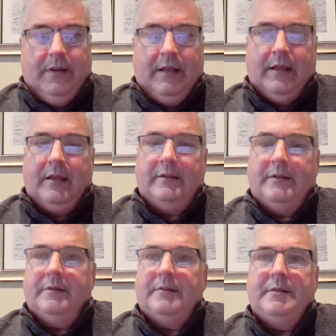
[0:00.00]

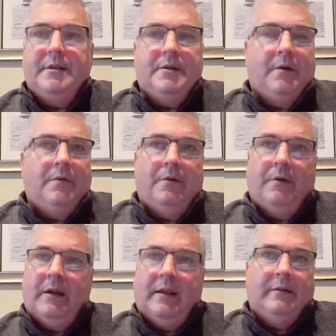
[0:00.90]
and you
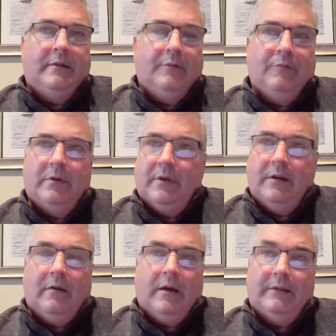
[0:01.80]
know and we're you
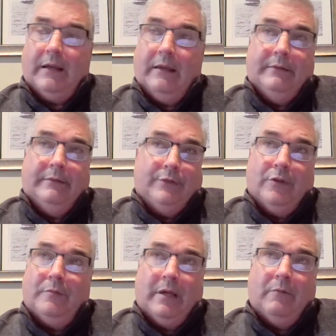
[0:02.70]
know i i
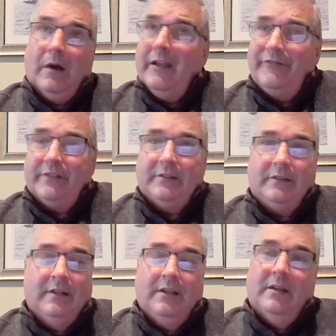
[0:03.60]
told my wife and
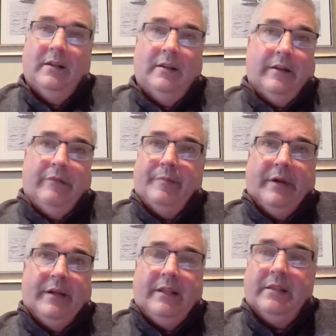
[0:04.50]

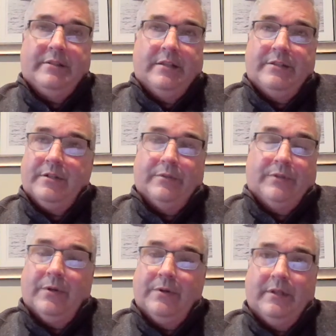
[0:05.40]
everybody says you know
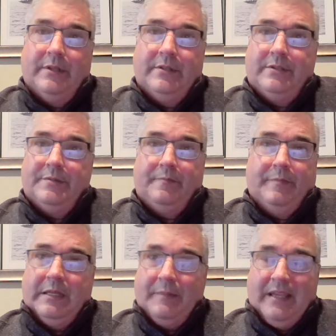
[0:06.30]
tony's
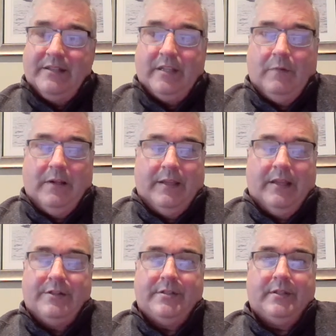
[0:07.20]
been amazing with
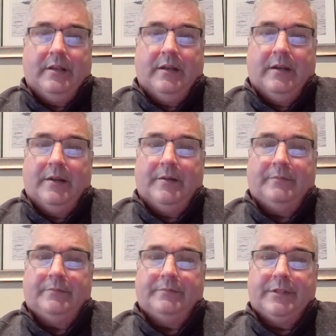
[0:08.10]
us
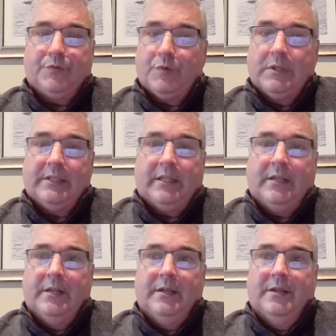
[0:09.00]
um, he's really
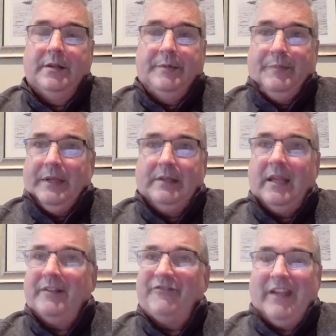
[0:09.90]
been
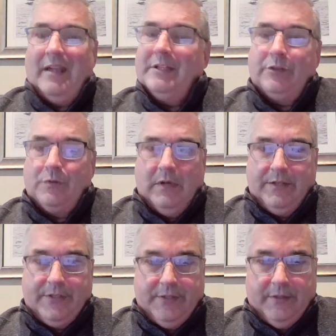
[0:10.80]
like family to
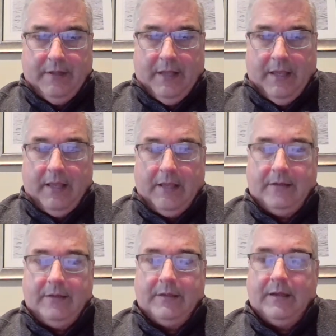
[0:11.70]
us
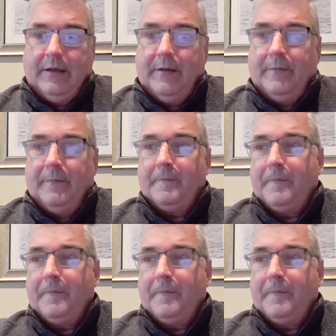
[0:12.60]
and um,